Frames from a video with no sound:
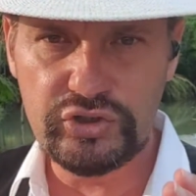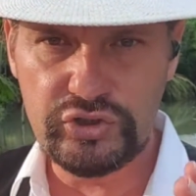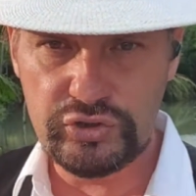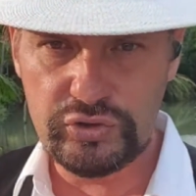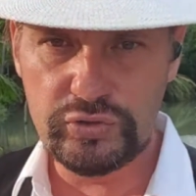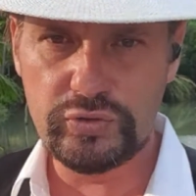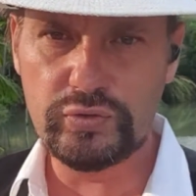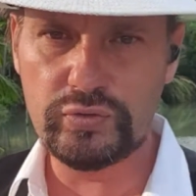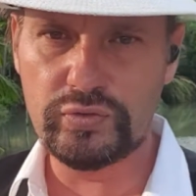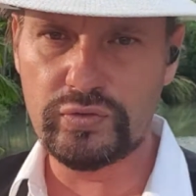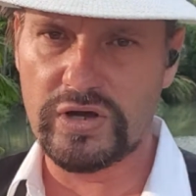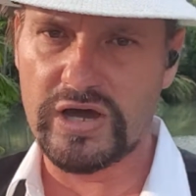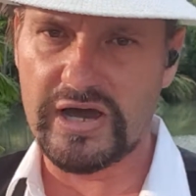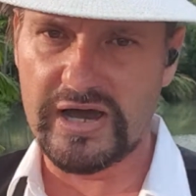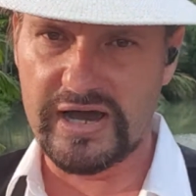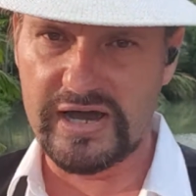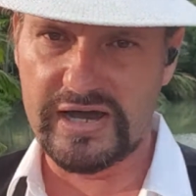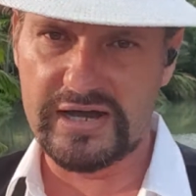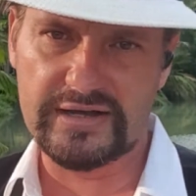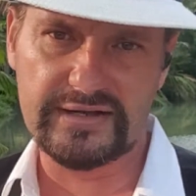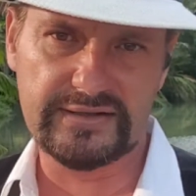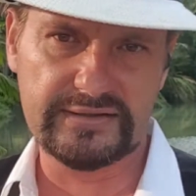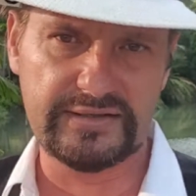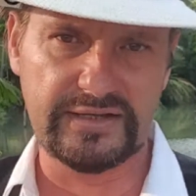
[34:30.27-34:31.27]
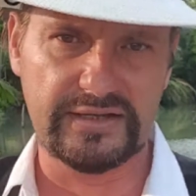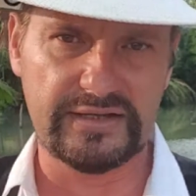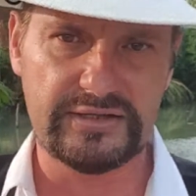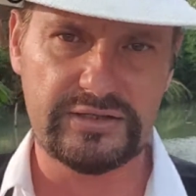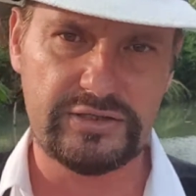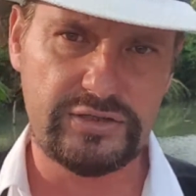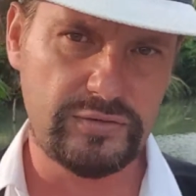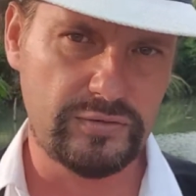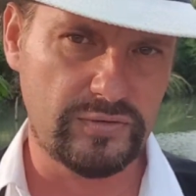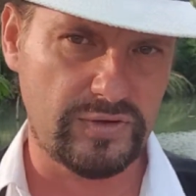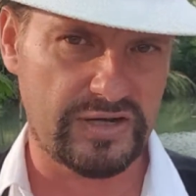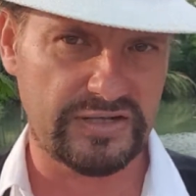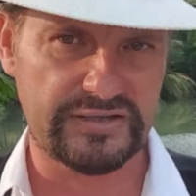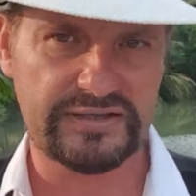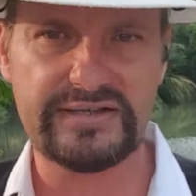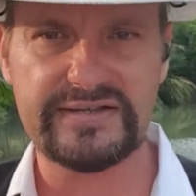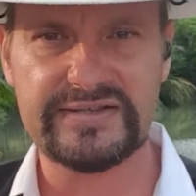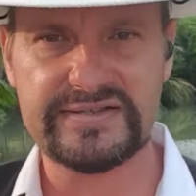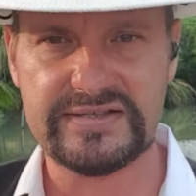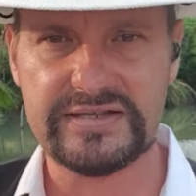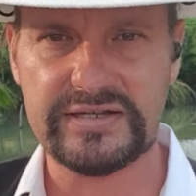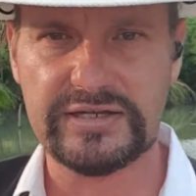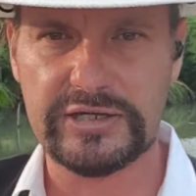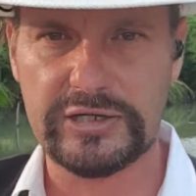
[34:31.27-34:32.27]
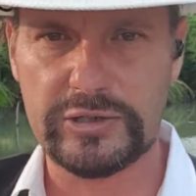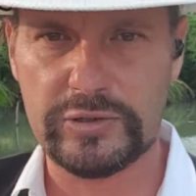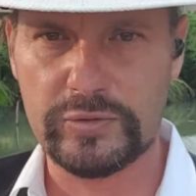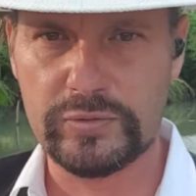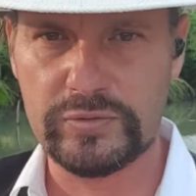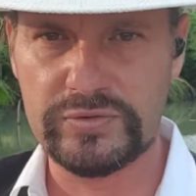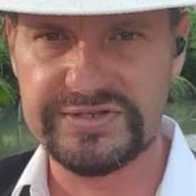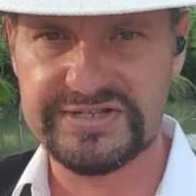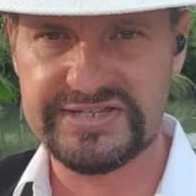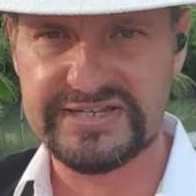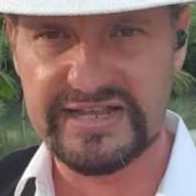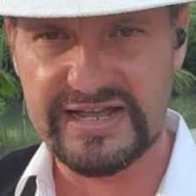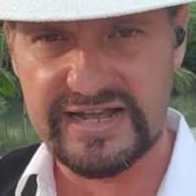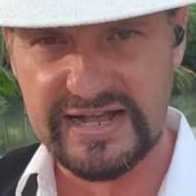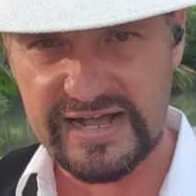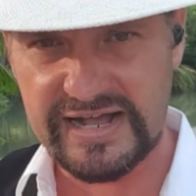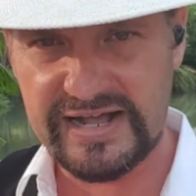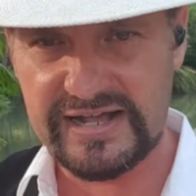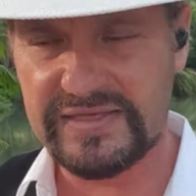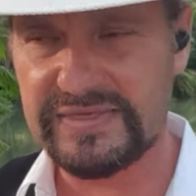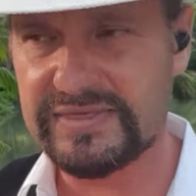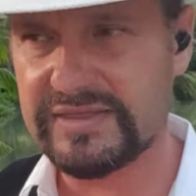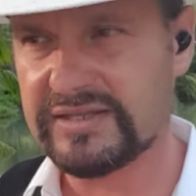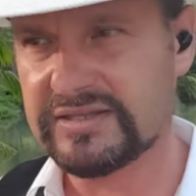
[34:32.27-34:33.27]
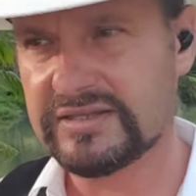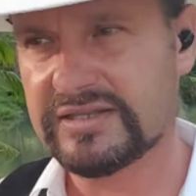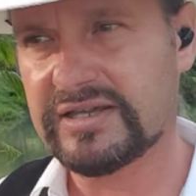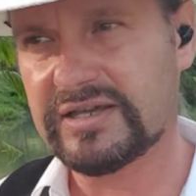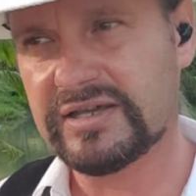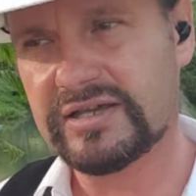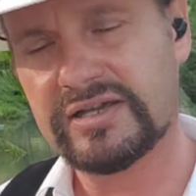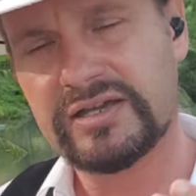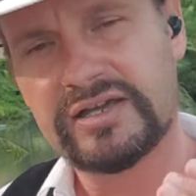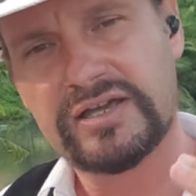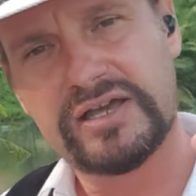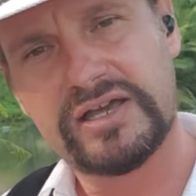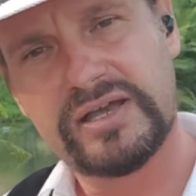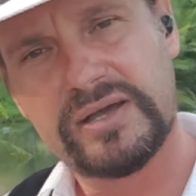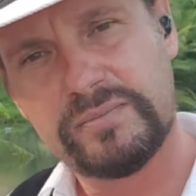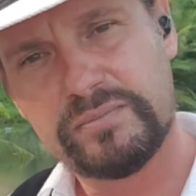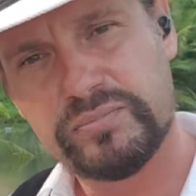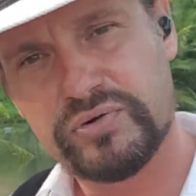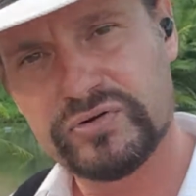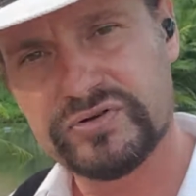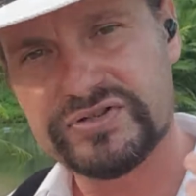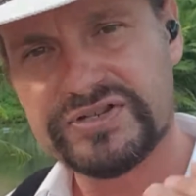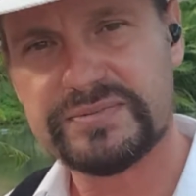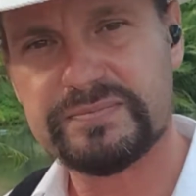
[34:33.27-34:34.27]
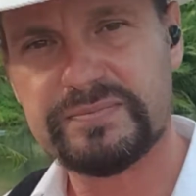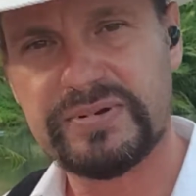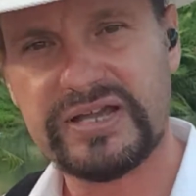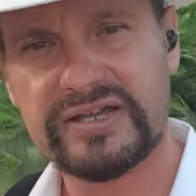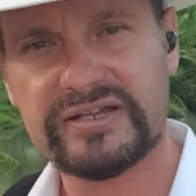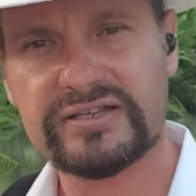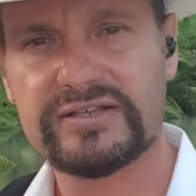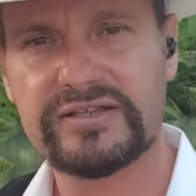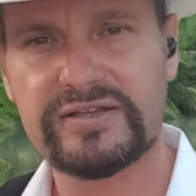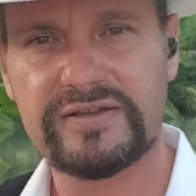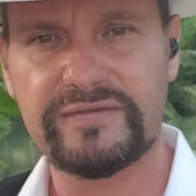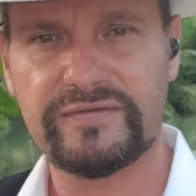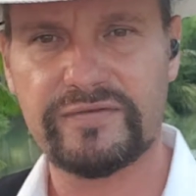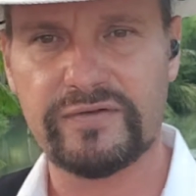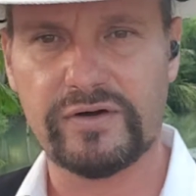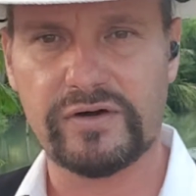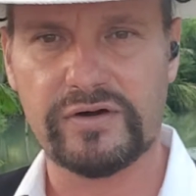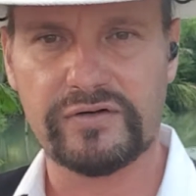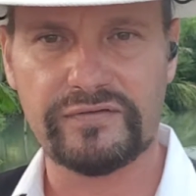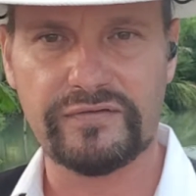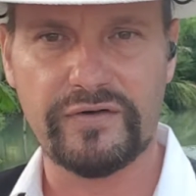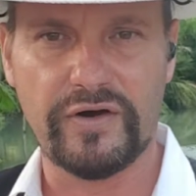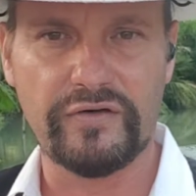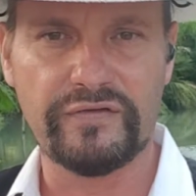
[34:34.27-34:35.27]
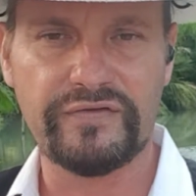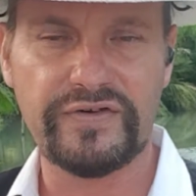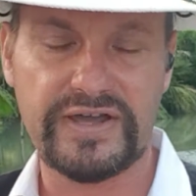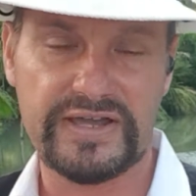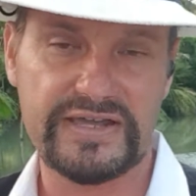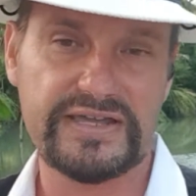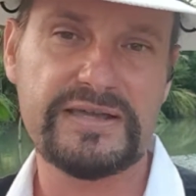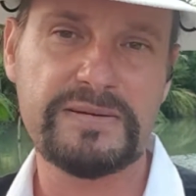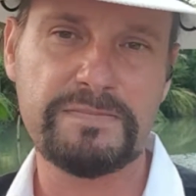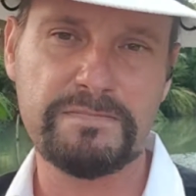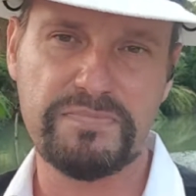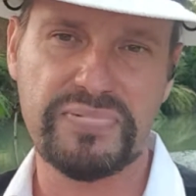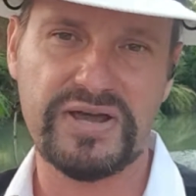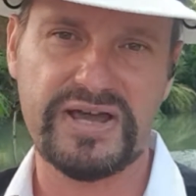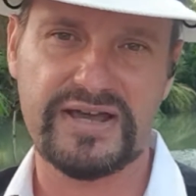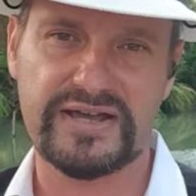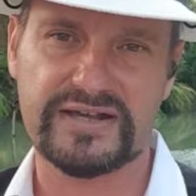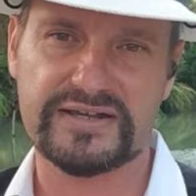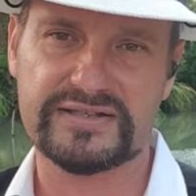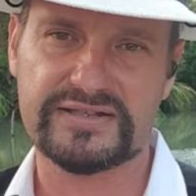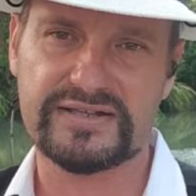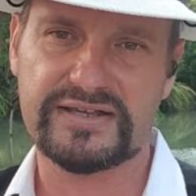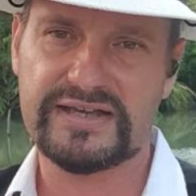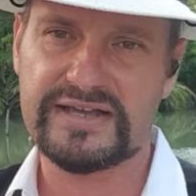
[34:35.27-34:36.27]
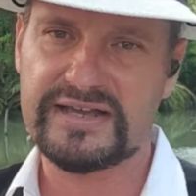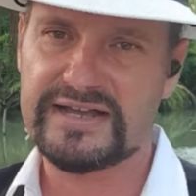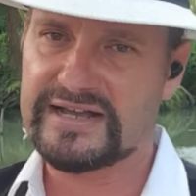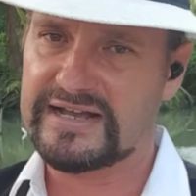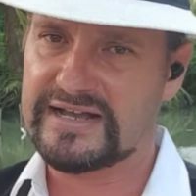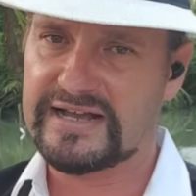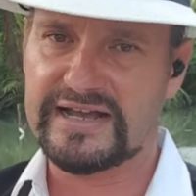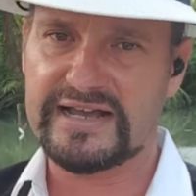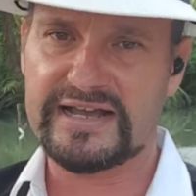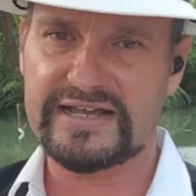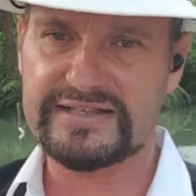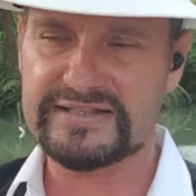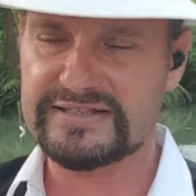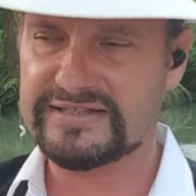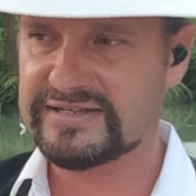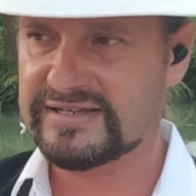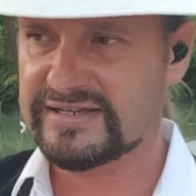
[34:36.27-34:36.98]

your art and your artistic goals under the perspective of the impact. And